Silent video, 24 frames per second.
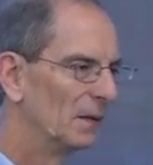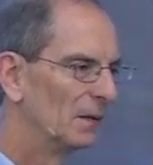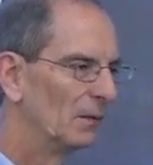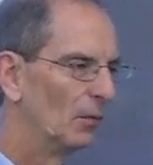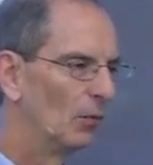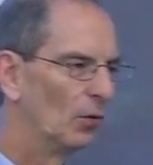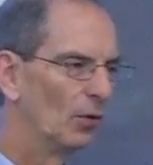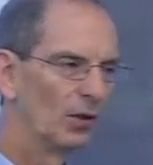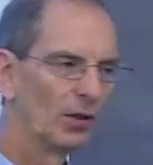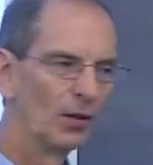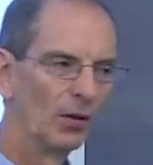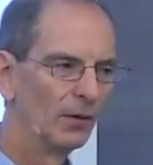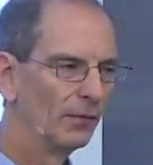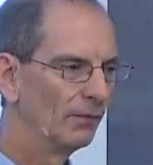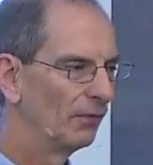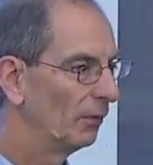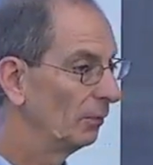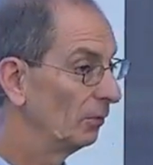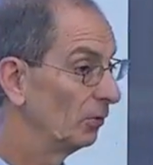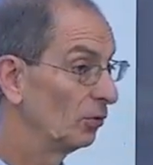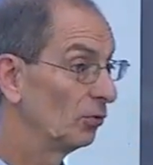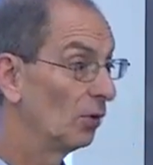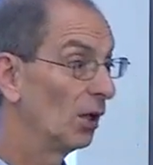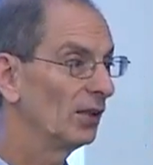we're going
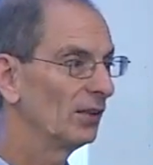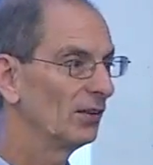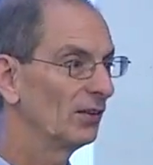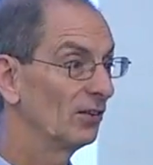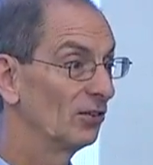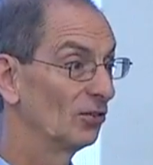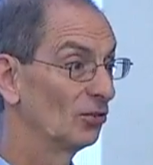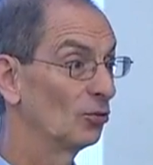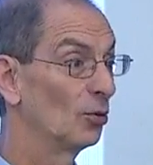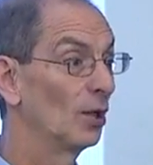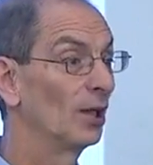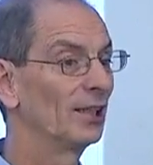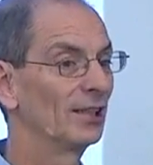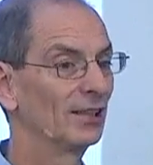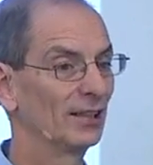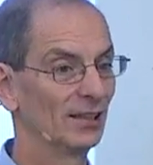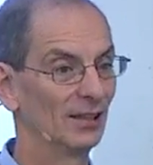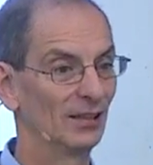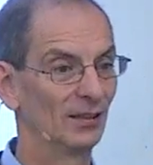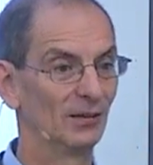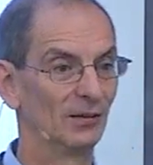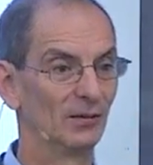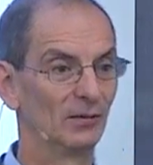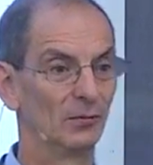from strength to strength
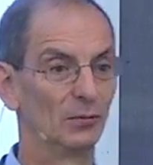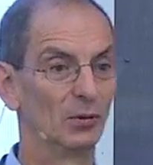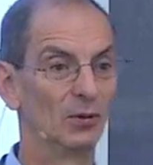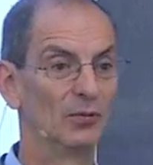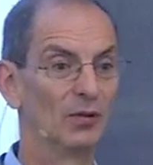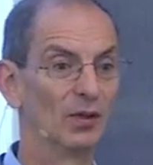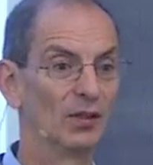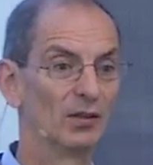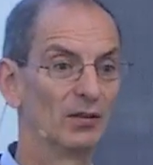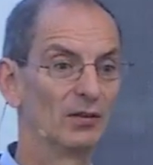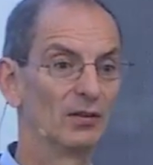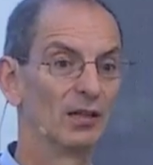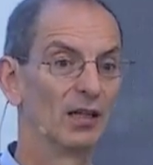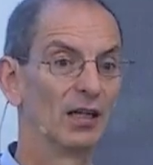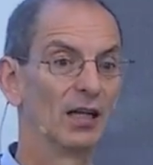here. We've entered the